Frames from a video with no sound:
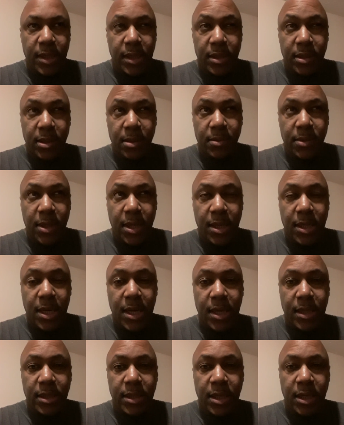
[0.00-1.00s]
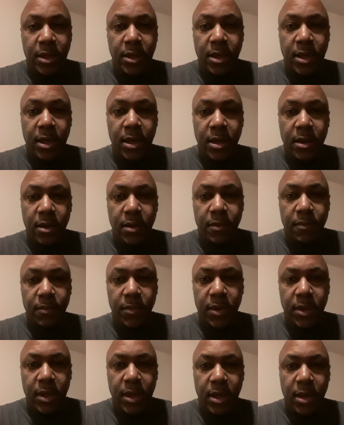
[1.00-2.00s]
And sometimes, like I said,
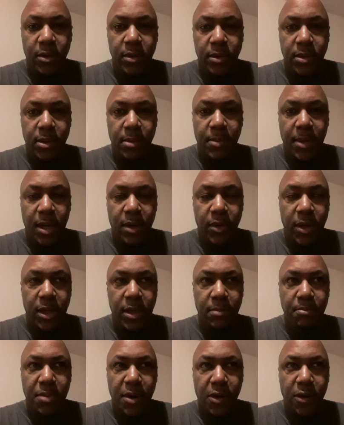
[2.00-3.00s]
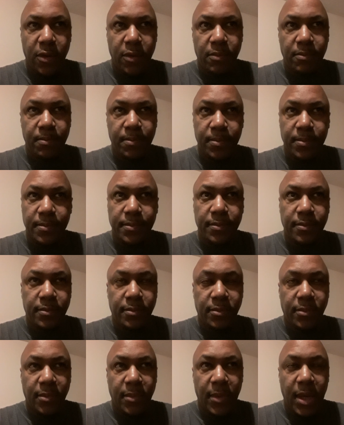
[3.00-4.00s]
somebody will hit the berm,
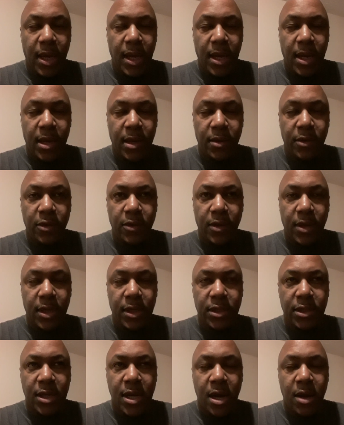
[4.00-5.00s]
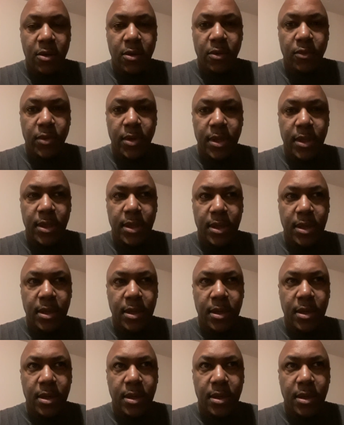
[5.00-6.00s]
and you'll get showered with
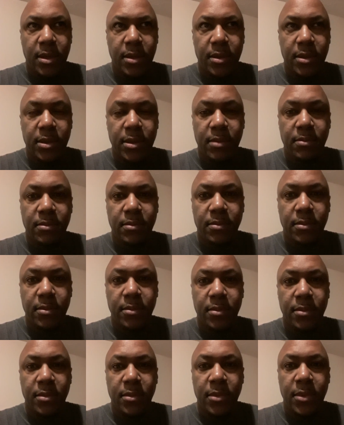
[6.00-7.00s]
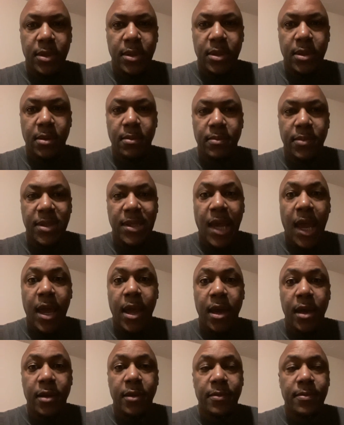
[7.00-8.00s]
some
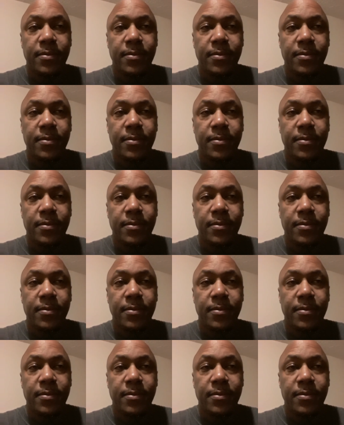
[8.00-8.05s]
sand.